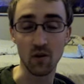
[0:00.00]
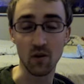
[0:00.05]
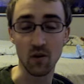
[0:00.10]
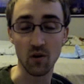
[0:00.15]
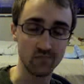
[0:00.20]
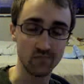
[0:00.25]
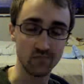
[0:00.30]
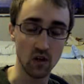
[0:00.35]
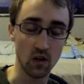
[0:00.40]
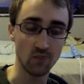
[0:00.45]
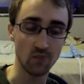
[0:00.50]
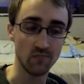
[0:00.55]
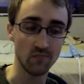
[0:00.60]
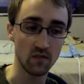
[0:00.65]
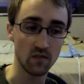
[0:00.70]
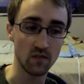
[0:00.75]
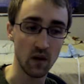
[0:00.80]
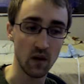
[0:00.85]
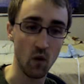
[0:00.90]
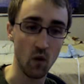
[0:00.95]
You know, if
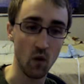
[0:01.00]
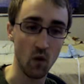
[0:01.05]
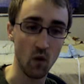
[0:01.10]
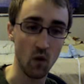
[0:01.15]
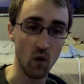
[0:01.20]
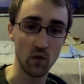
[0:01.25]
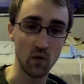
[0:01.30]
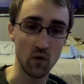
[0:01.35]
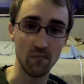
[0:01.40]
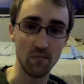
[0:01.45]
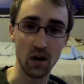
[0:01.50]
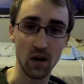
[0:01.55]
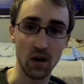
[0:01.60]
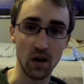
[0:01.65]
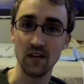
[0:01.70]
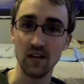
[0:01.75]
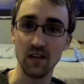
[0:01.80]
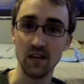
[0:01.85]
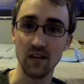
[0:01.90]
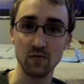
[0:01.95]
I wanted to win money
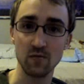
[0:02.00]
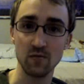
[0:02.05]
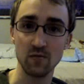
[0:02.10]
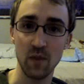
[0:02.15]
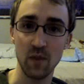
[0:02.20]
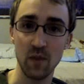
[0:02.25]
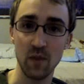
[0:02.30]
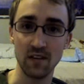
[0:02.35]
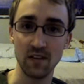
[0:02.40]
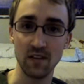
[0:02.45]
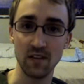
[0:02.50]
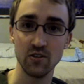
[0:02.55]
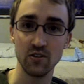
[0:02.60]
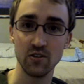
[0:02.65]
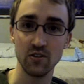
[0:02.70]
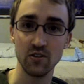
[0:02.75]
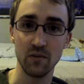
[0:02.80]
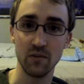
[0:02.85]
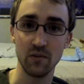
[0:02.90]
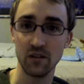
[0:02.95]
and I was betting
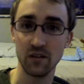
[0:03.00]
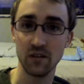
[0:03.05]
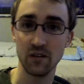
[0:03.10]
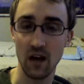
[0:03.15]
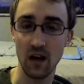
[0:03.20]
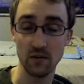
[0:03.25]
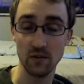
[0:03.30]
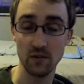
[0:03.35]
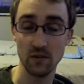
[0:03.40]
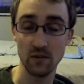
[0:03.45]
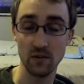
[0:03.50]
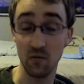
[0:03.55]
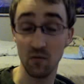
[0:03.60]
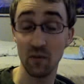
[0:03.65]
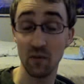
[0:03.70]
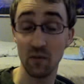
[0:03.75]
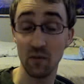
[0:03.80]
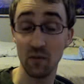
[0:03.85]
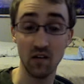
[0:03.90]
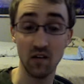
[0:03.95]
legitimately, I would say
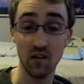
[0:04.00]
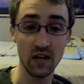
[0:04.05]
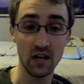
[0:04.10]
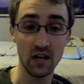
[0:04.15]
Mermail.